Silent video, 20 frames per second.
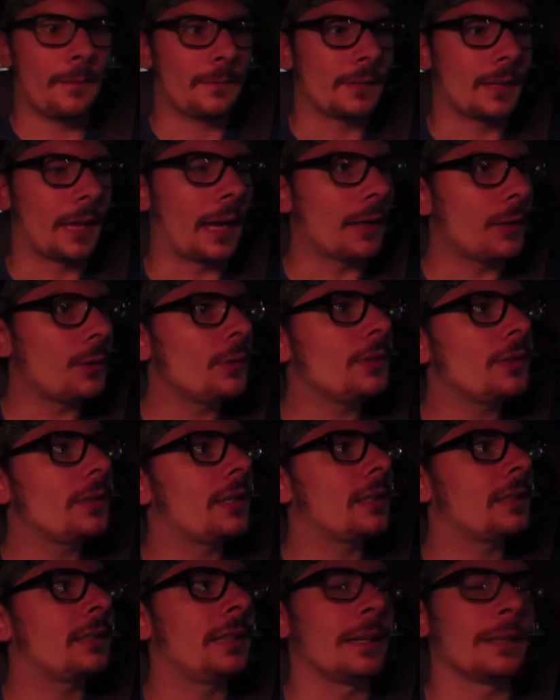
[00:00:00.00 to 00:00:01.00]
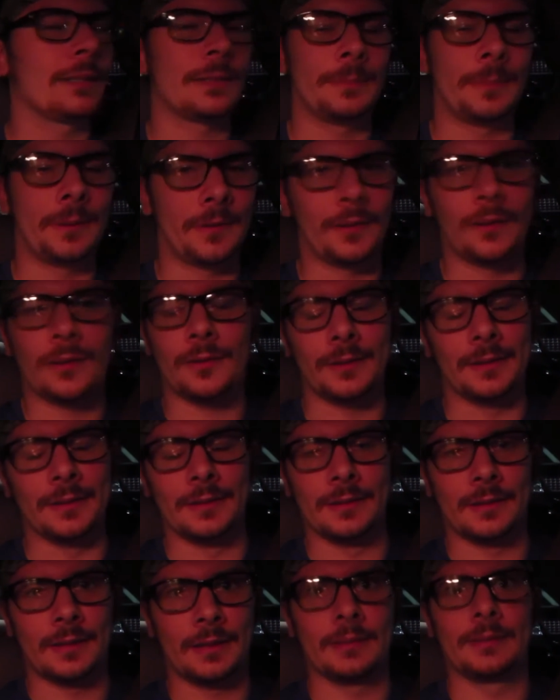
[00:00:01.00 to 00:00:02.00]
I couldn't care less about the screen
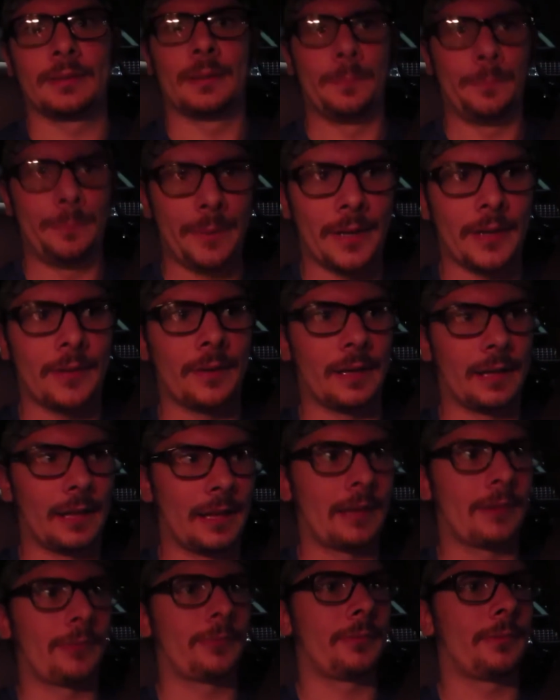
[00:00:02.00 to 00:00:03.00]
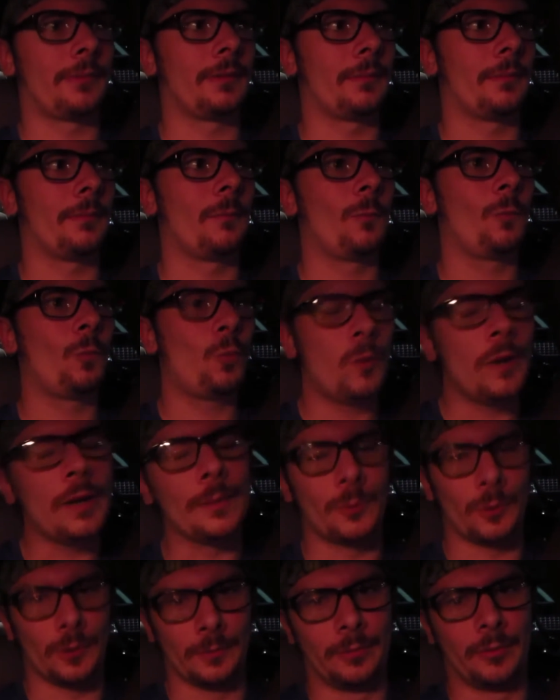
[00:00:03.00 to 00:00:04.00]
size, the battery life. Way
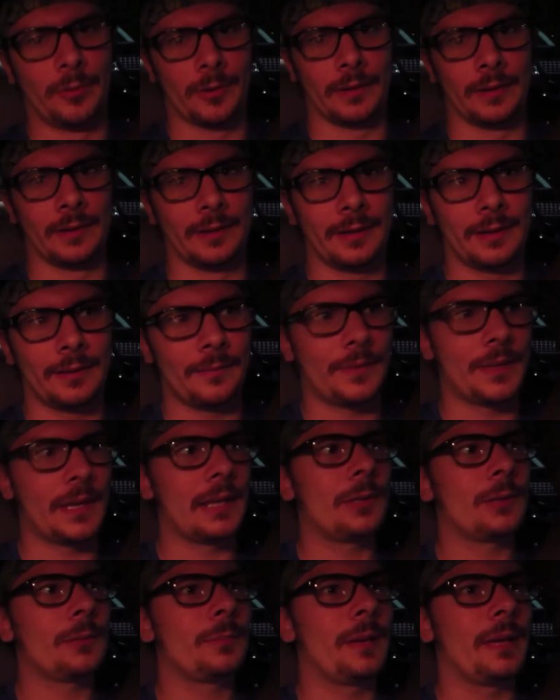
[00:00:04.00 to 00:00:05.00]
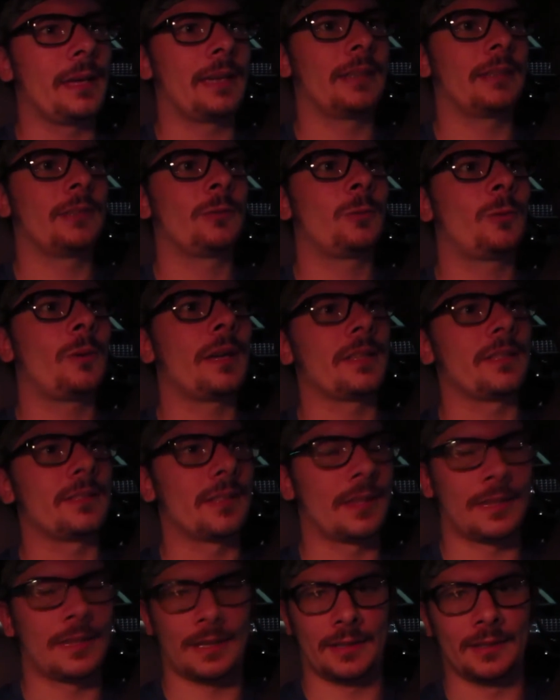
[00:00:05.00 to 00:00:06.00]
more important. They could make it twice
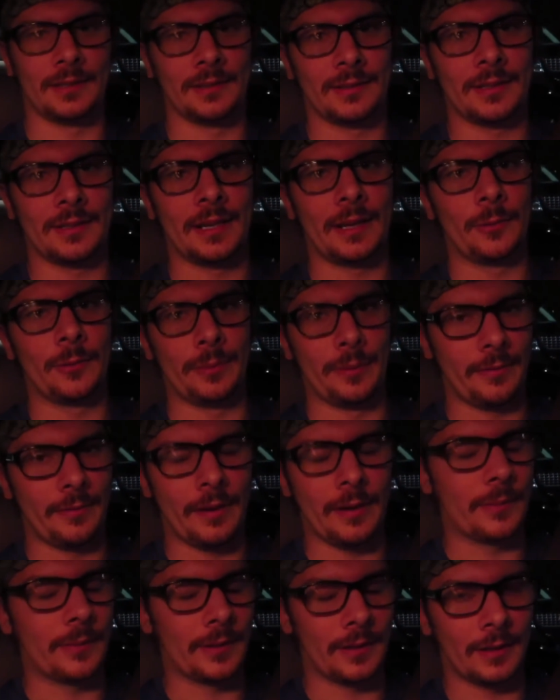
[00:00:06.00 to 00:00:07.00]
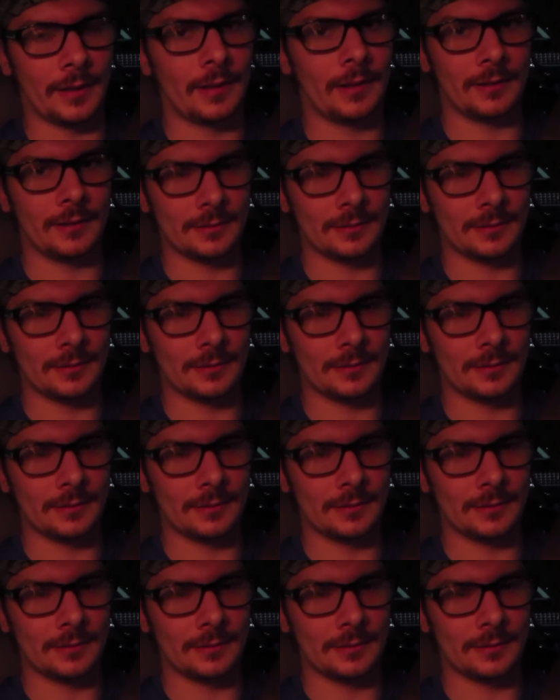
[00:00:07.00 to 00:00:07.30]
the thickness and I would be fine with it.